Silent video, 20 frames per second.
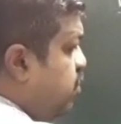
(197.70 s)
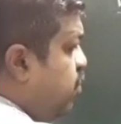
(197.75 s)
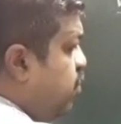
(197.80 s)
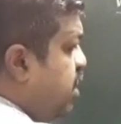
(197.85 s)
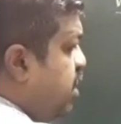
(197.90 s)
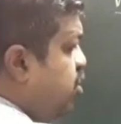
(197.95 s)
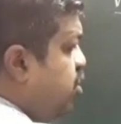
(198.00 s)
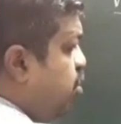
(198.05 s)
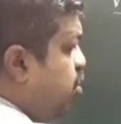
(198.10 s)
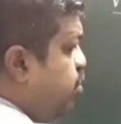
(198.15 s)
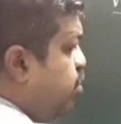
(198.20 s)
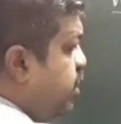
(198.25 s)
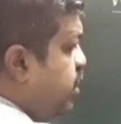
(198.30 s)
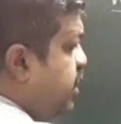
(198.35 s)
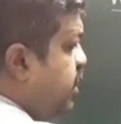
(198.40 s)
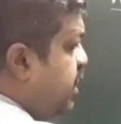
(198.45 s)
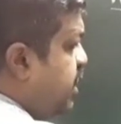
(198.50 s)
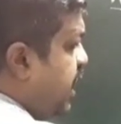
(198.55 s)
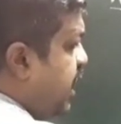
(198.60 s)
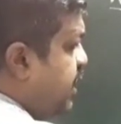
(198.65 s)
one
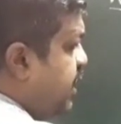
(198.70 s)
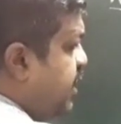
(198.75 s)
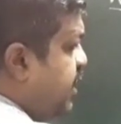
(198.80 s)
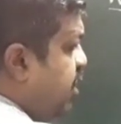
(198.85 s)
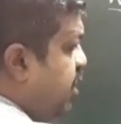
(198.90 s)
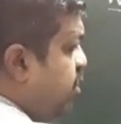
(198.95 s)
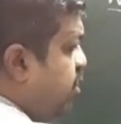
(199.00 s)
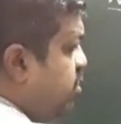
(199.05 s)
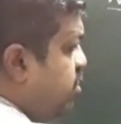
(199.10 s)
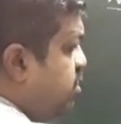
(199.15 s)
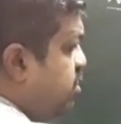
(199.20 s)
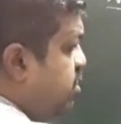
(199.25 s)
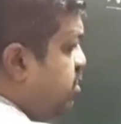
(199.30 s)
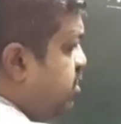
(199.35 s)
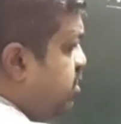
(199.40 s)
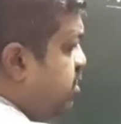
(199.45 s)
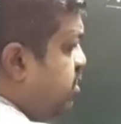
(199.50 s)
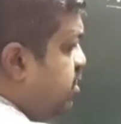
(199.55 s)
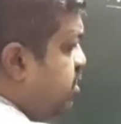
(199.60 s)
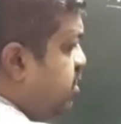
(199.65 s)
component acting
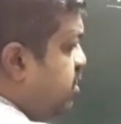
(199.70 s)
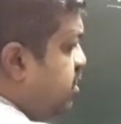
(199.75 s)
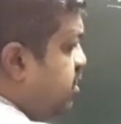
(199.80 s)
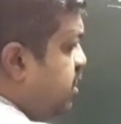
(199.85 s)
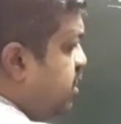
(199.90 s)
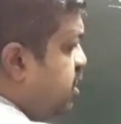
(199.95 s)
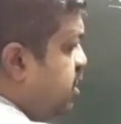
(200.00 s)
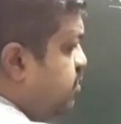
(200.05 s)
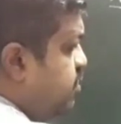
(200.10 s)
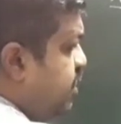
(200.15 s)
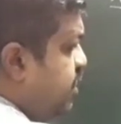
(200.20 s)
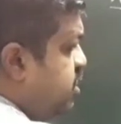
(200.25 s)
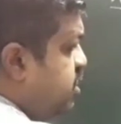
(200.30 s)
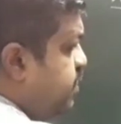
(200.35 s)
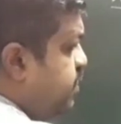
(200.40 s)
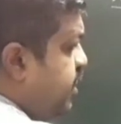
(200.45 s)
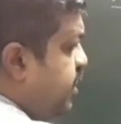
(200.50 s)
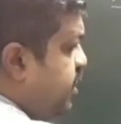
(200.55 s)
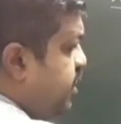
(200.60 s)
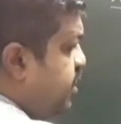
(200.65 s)
along the
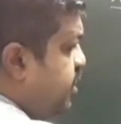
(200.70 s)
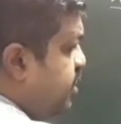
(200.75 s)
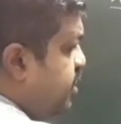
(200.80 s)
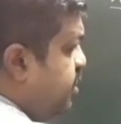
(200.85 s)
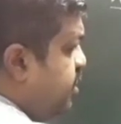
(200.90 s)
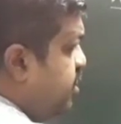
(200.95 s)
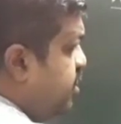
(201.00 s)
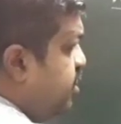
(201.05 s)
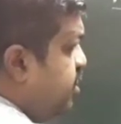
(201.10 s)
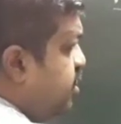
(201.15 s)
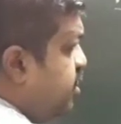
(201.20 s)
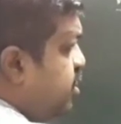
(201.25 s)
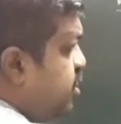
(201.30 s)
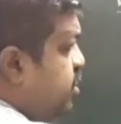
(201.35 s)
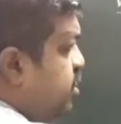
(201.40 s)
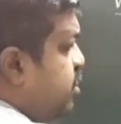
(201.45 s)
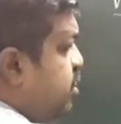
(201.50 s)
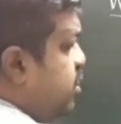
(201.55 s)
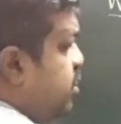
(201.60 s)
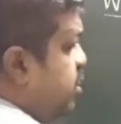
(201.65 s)
displacement,
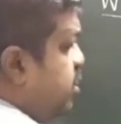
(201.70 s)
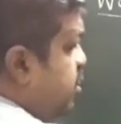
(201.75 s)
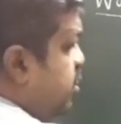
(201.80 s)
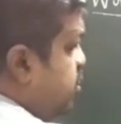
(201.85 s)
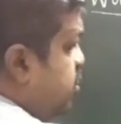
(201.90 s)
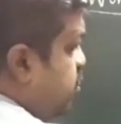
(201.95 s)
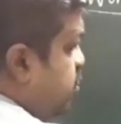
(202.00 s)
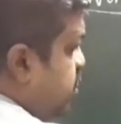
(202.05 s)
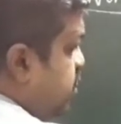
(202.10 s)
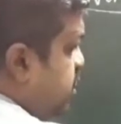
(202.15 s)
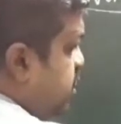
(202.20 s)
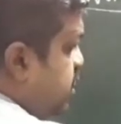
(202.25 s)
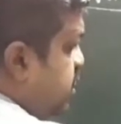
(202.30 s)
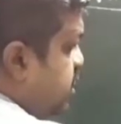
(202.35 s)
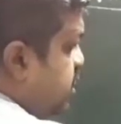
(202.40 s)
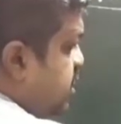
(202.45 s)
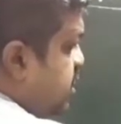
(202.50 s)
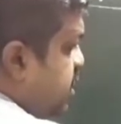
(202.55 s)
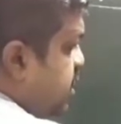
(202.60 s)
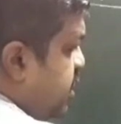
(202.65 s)
so
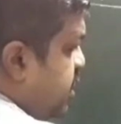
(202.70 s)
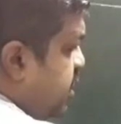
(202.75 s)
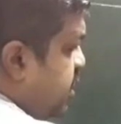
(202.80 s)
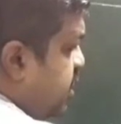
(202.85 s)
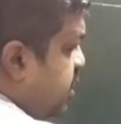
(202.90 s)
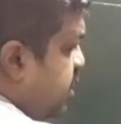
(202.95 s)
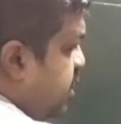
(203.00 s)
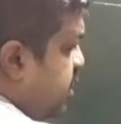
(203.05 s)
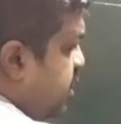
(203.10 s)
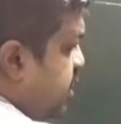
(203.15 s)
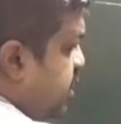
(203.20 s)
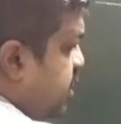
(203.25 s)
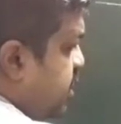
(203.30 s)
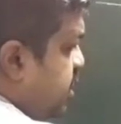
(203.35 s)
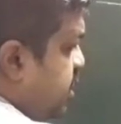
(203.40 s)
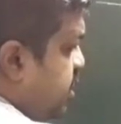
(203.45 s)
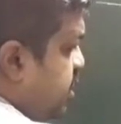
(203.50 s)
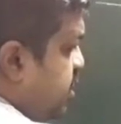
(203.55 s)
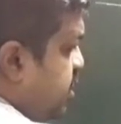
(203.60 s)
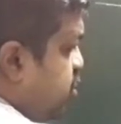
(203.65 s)

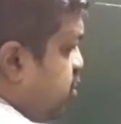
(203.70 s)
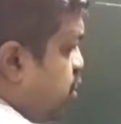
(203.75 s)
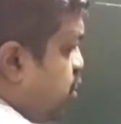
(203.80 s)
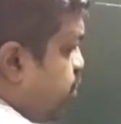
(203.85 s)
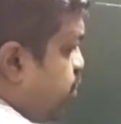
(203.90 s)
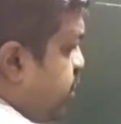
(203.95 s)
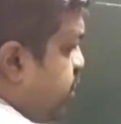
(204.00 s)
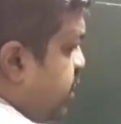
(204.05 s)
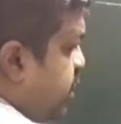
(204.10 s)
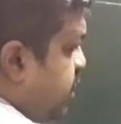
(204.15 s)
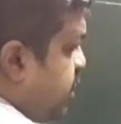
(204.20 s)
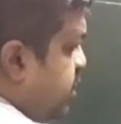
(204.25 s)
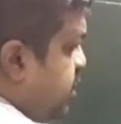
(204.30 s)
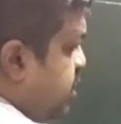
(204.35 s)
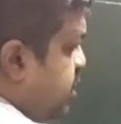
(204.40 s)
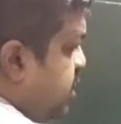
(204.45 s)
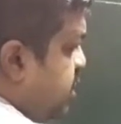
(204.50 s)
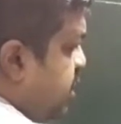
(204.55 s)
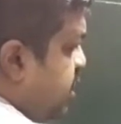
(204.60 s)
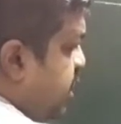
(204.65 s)
this component
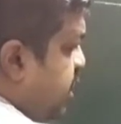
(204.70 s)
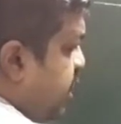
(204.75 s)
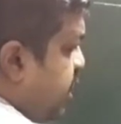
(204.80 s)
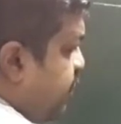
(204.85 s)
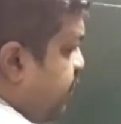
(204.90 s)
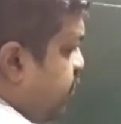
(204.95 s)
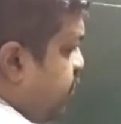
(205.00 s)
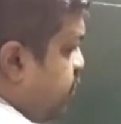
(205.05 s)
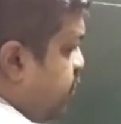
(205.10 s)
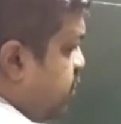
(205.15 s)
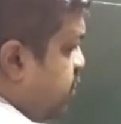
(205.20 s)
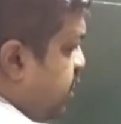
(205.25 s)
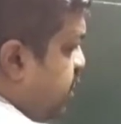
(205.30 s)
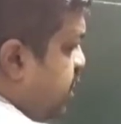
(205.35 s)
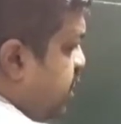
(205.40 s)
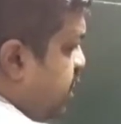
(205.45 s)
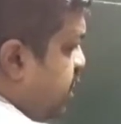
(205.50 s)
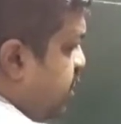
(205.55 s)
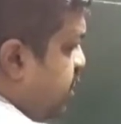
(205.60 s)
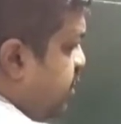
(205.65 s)
is F cos
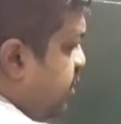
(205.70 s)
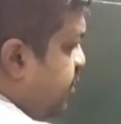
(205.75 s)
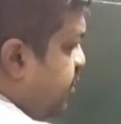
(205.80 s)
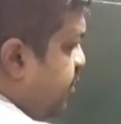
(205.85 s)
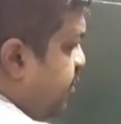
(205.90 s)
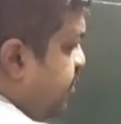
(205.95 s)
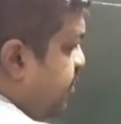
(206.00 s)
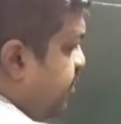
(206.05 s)
theta,